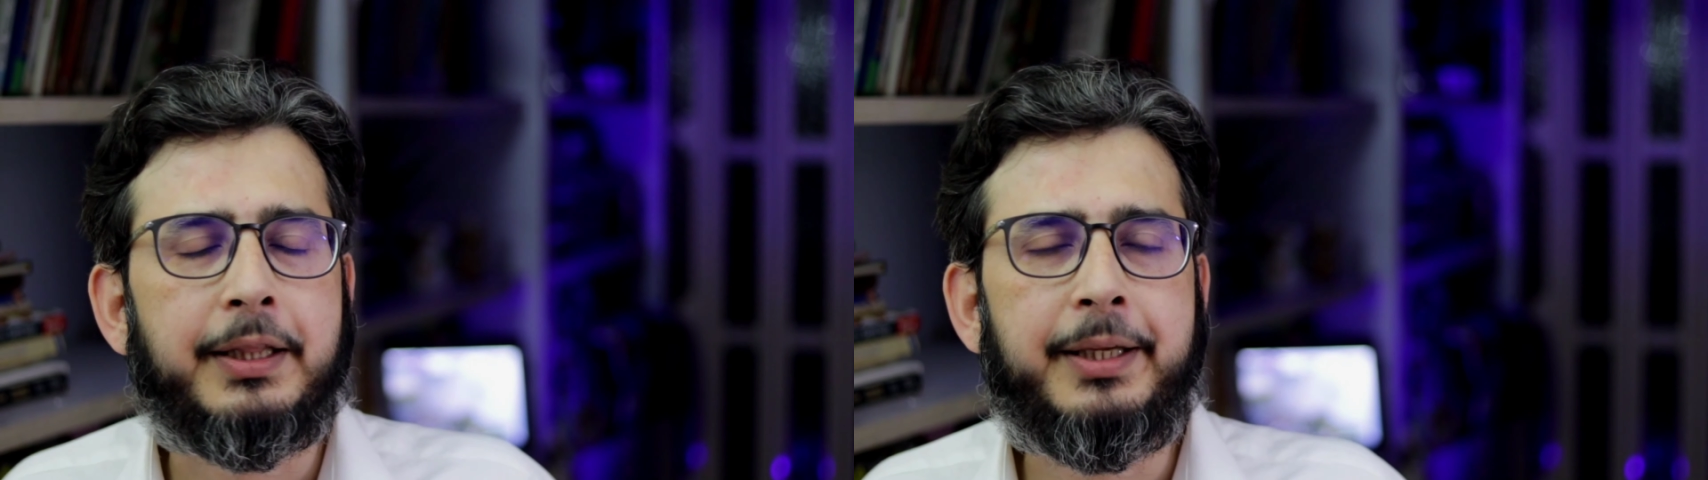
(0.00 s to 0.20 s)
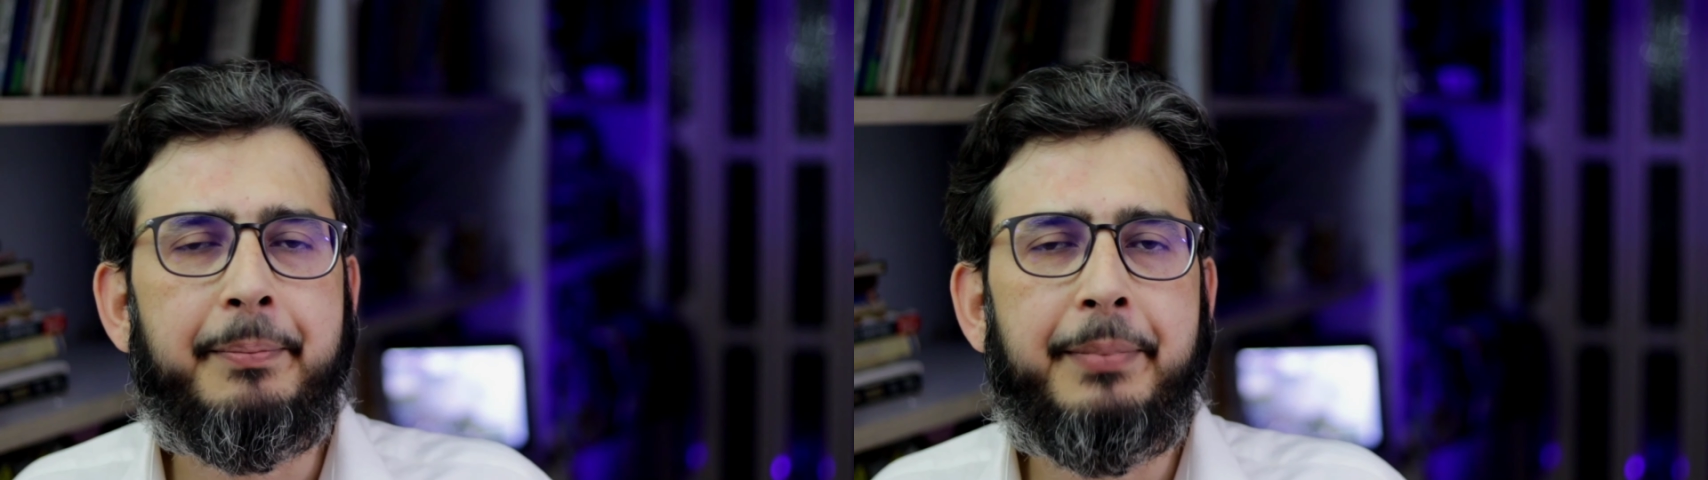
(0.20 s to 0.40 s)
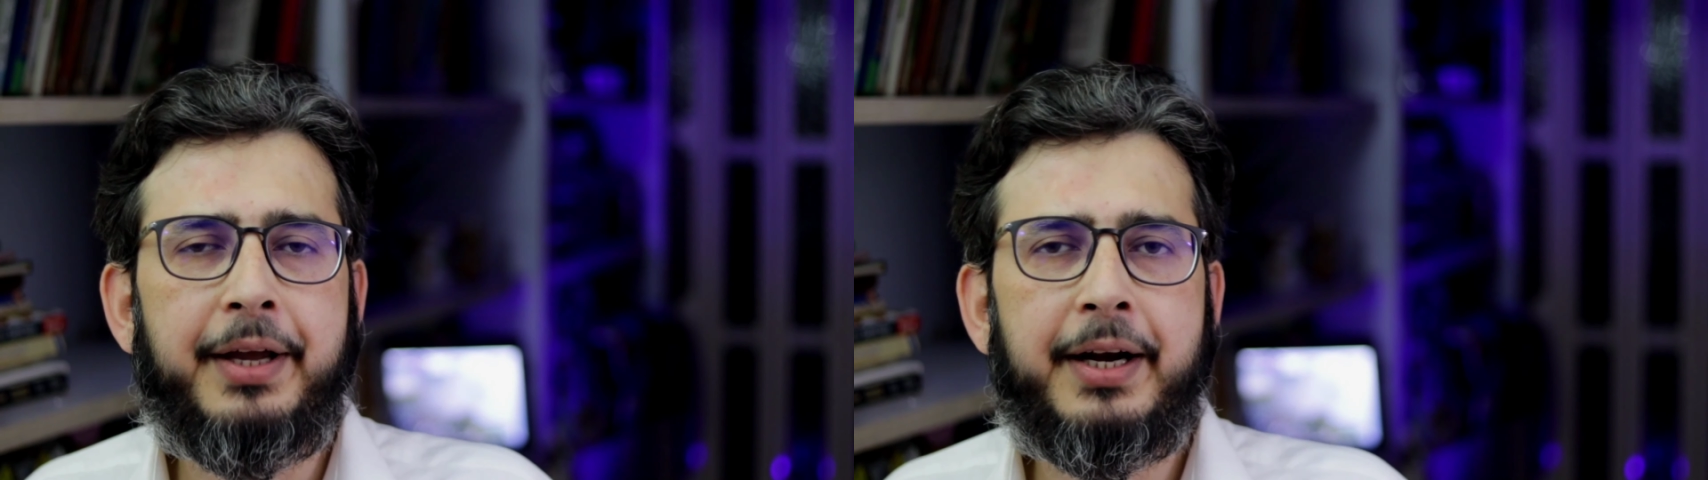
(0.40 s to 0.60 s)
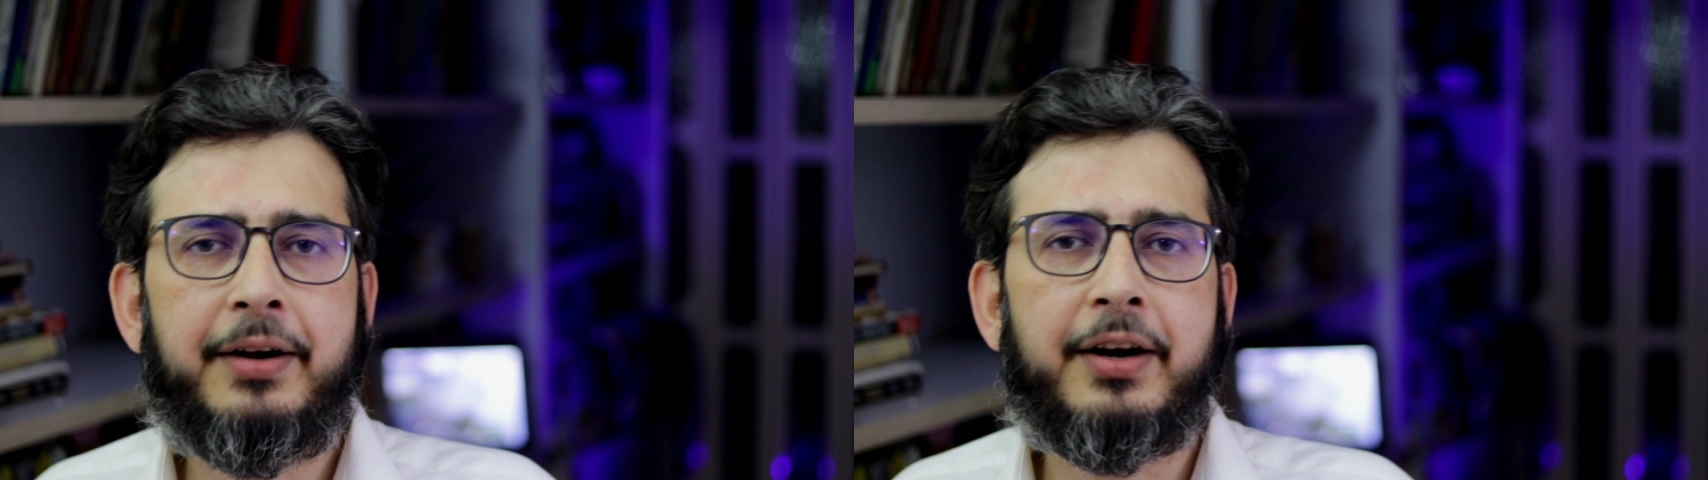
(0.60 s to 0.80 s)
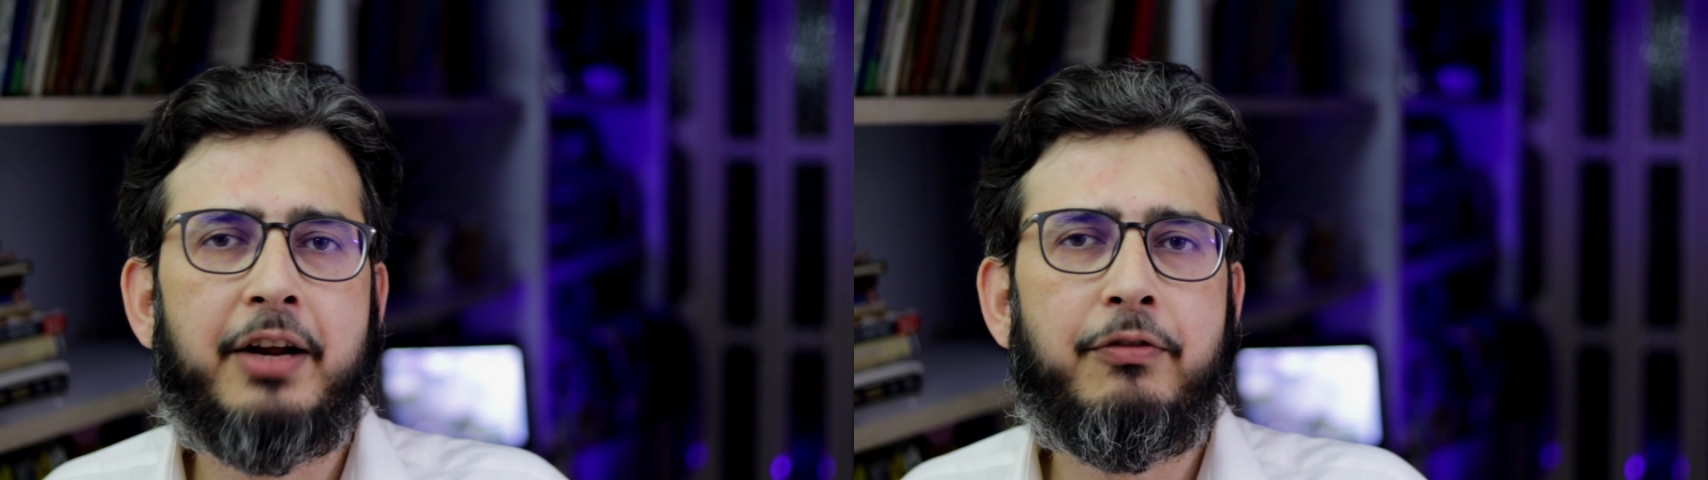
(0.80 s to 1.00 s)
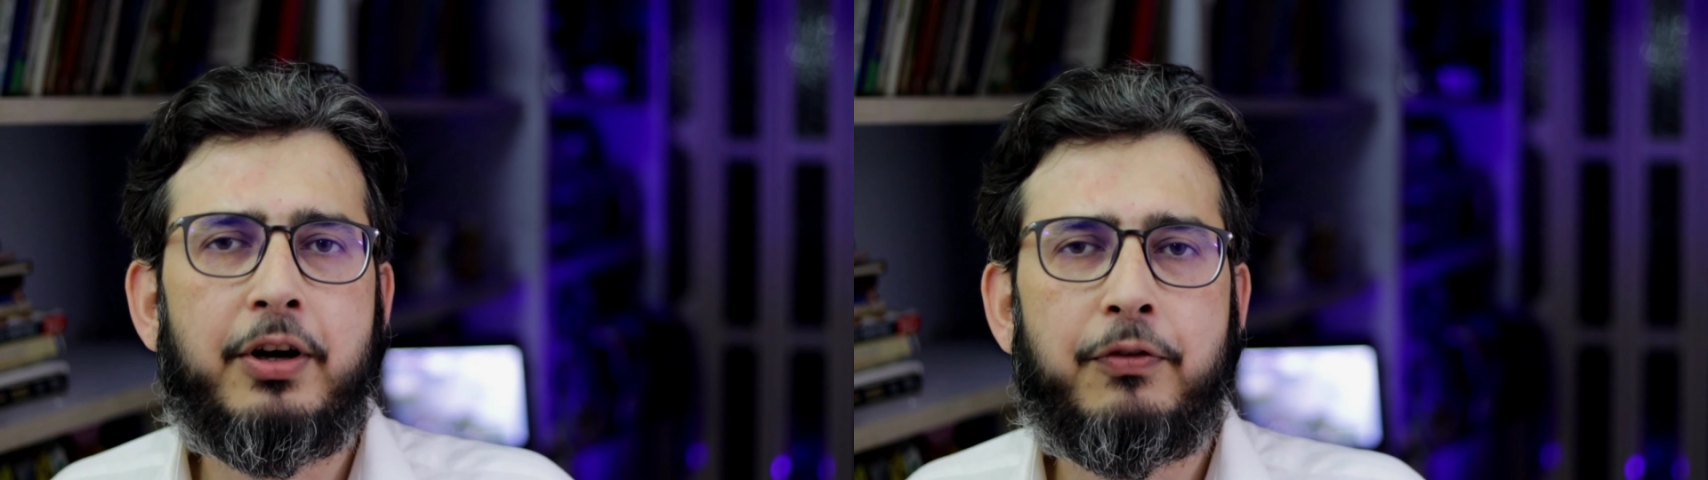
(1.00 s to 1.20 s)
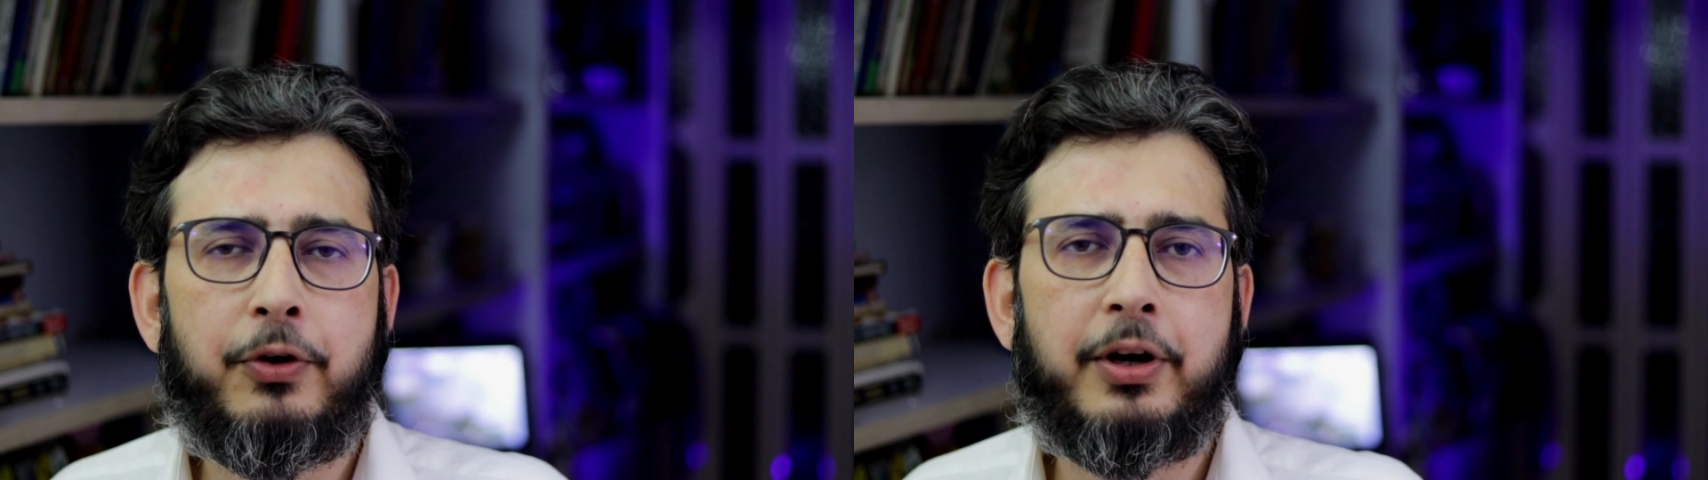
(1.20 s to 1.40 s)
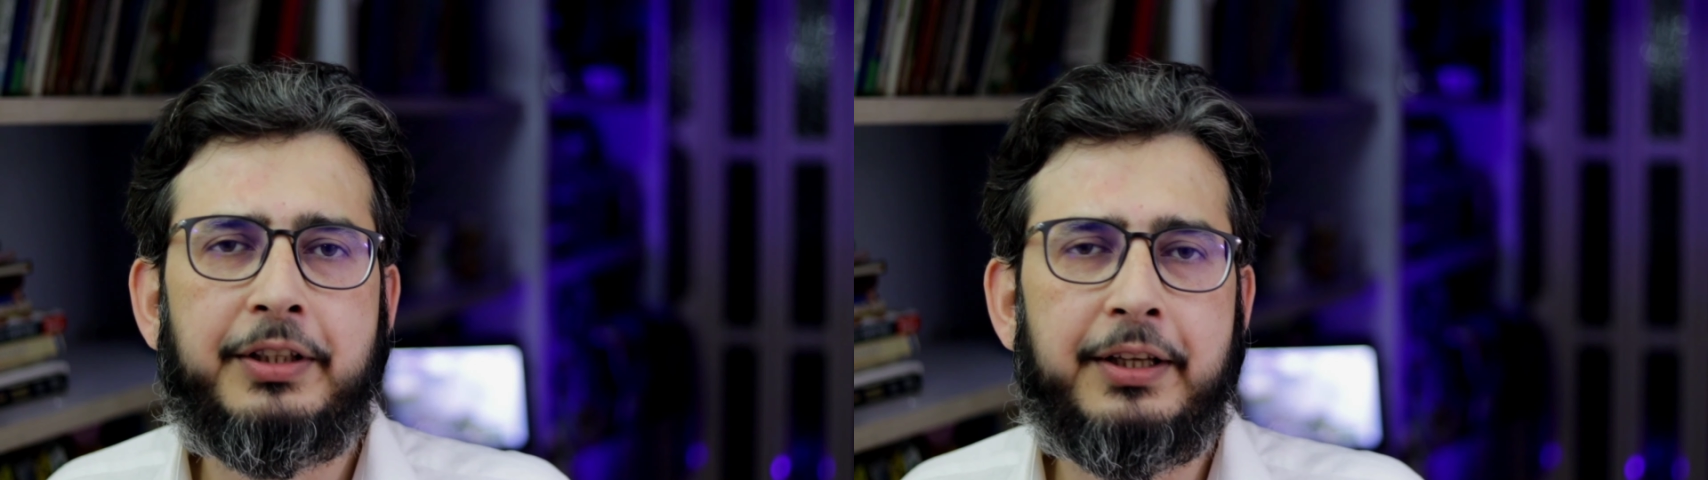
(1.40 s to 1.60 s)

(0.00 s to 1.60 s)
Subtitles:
The main driver for